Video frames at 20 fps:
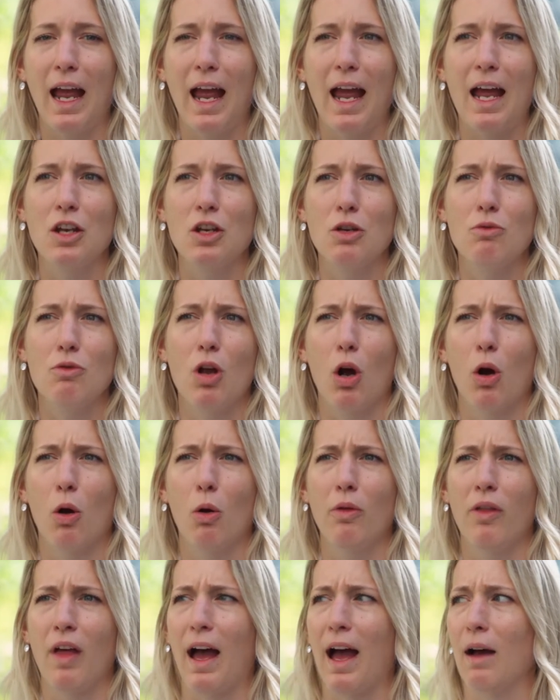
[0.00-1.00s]
and you
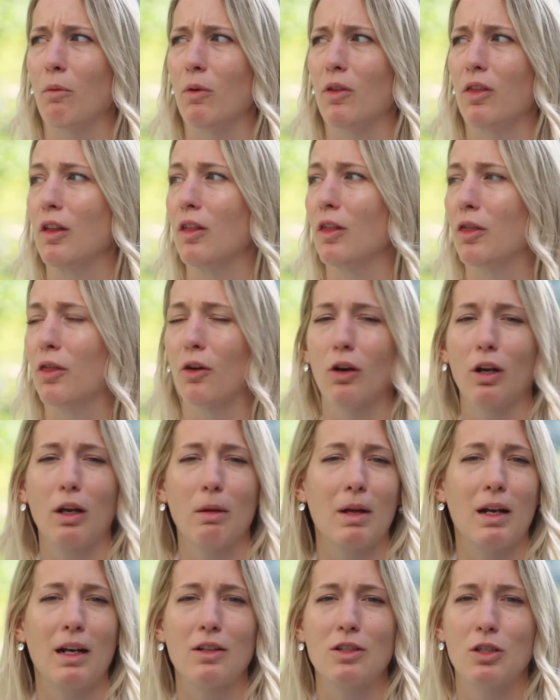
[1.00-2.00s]
know that within 30
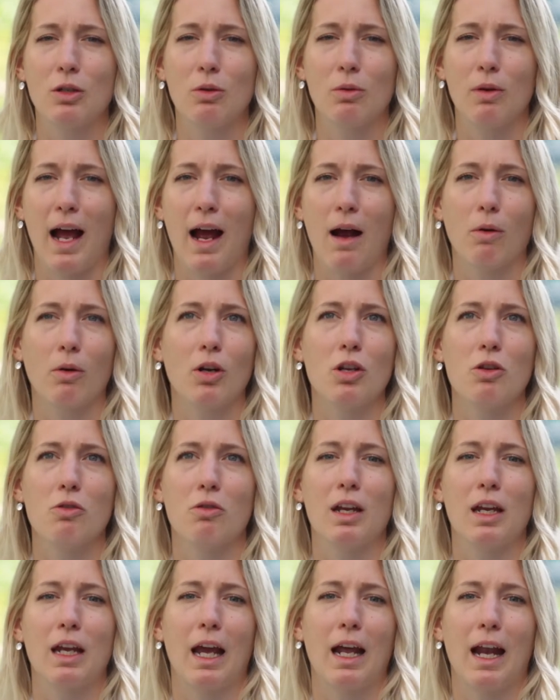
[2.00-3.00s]
minutes to an hour you
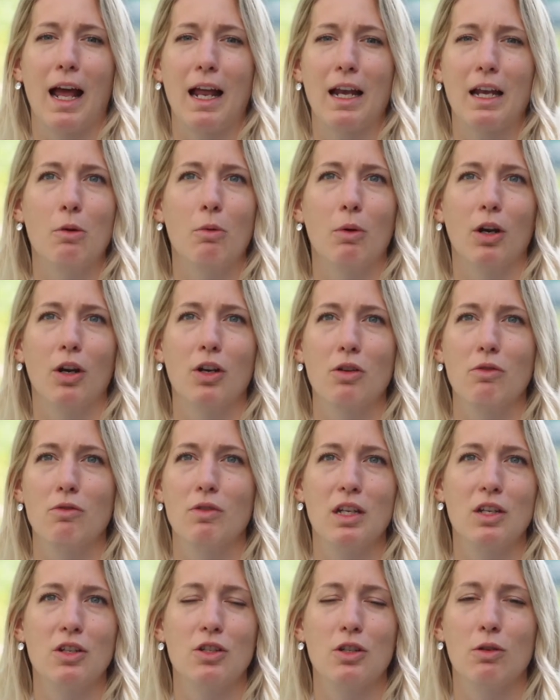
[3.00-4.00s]
can get anywhere you
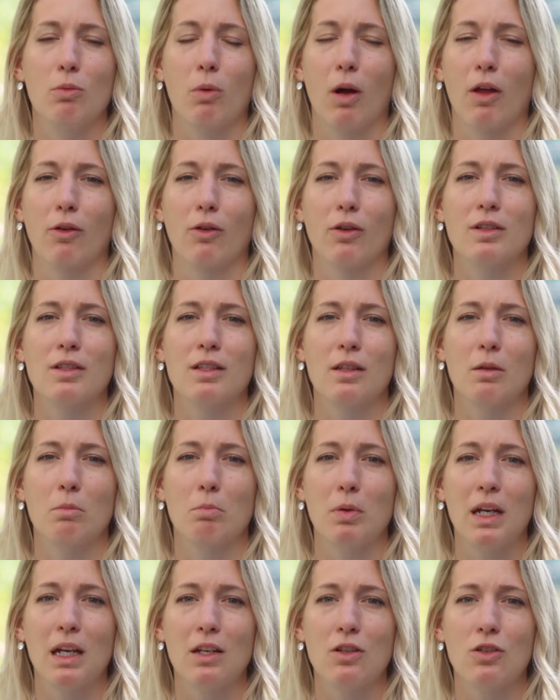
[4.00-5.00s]
need to, whether it's the
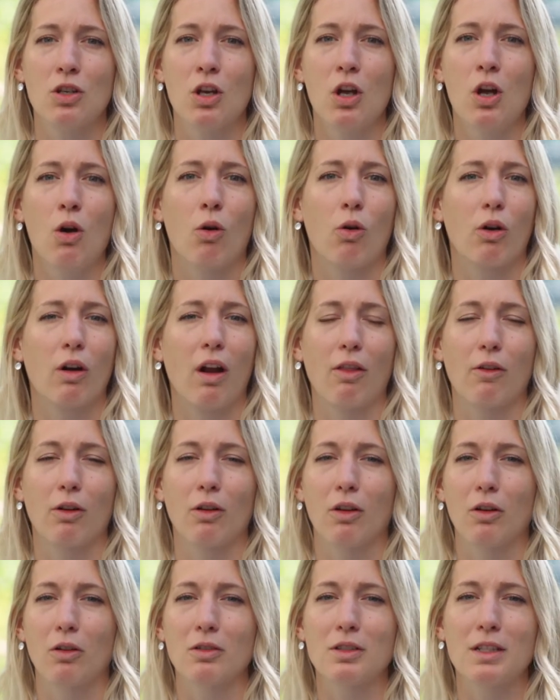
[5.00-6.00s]
beach or another
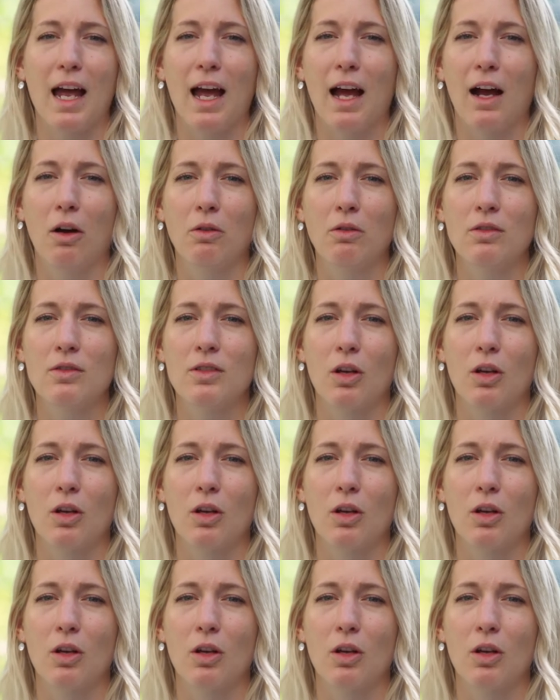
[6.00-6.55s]
little town.